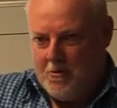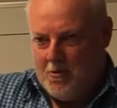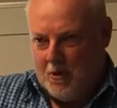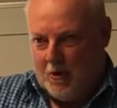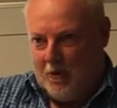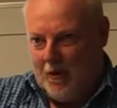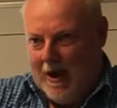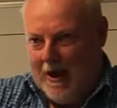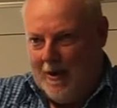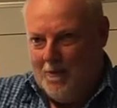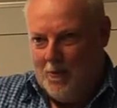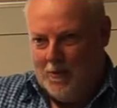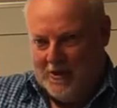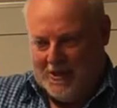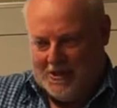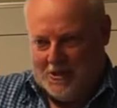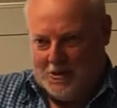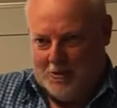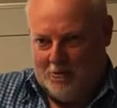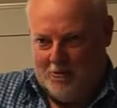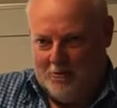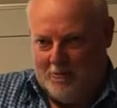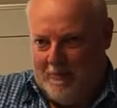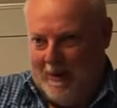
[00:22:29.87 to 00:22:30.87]
the groundwater
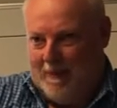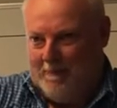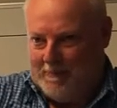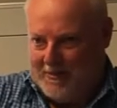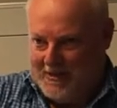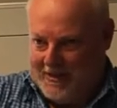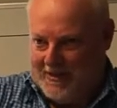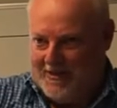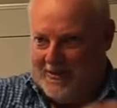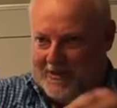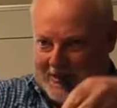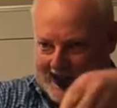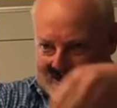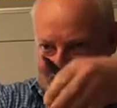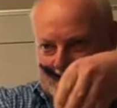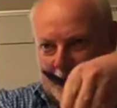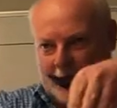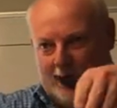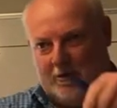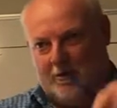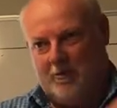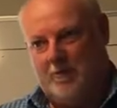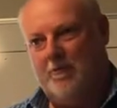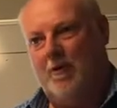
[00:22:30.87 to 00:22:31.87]
sort of bumps into the
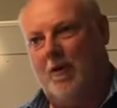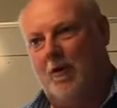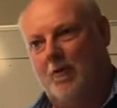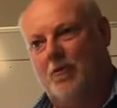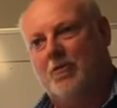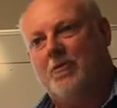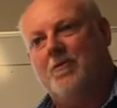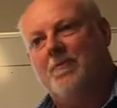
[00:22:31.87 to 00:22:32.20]
foot of the fault.